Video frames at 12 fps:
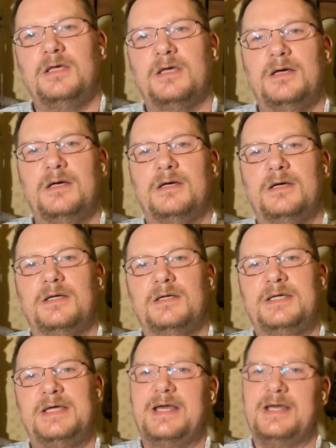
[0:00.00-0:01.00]

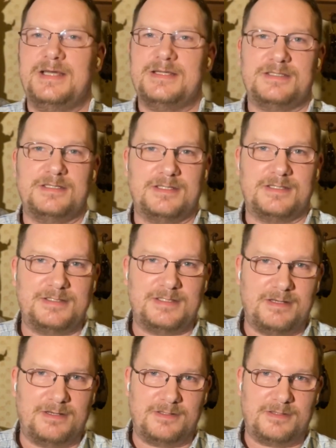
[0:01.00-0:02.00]
gay guys in the
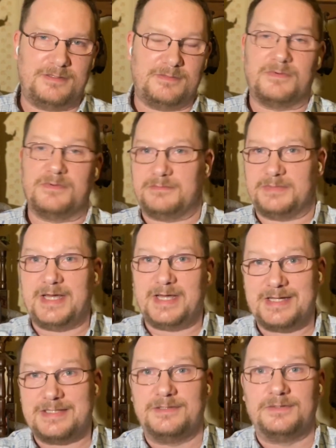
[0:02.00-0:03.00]
South or gay
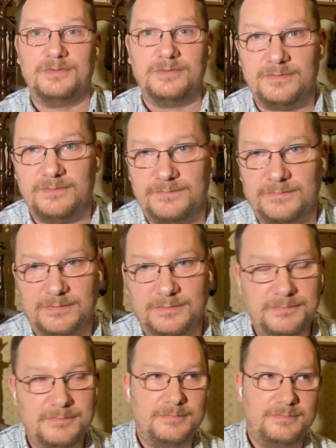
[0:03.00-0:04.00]
guys in Louisville.
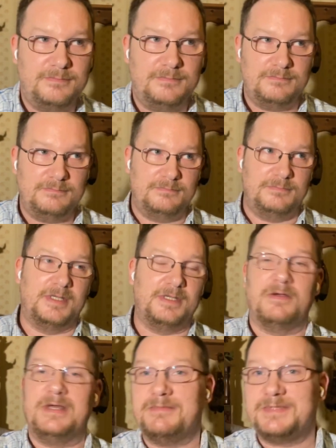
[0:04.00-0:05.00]

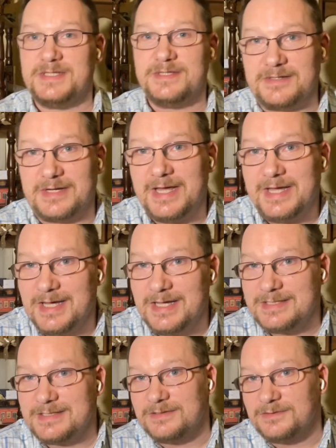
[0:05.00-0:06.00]
It was either gay
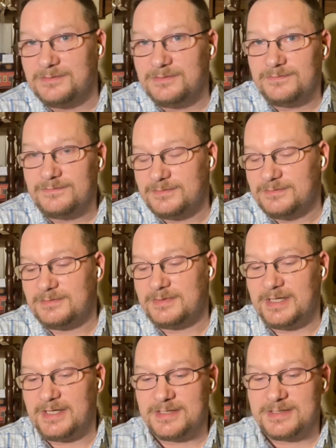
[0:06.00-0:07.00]
guys in Louisville,
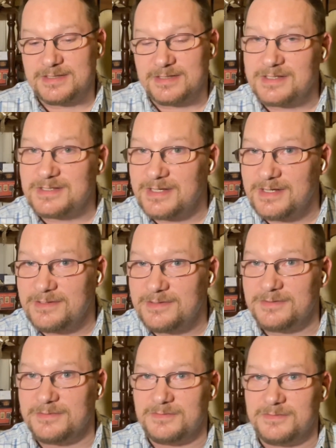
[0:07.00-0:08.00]
gay guys in the
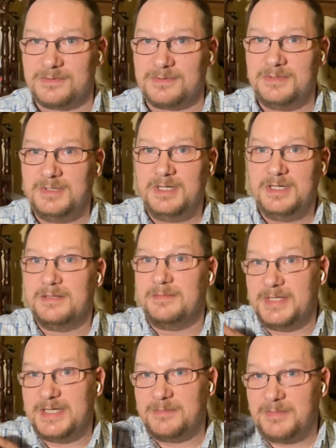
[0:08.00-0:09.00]
South, or
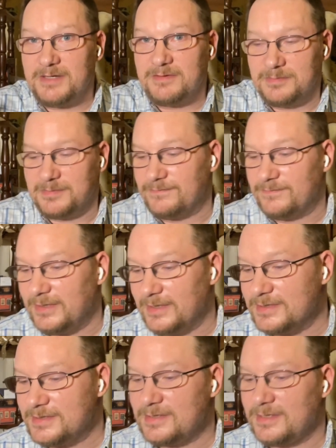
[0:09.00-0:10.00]
me and my group of
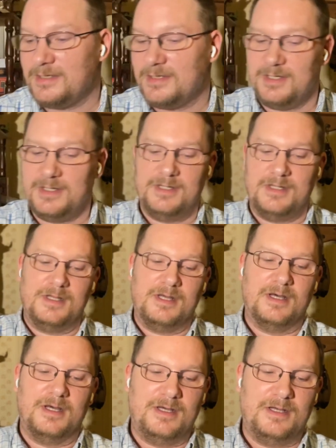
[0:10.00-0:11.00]
friends.
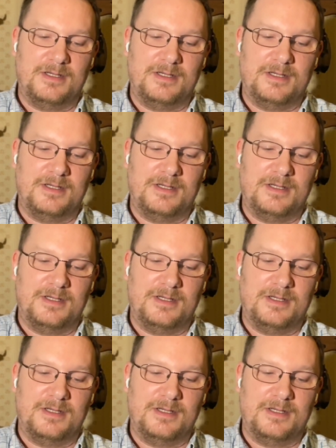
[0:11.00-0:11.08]
But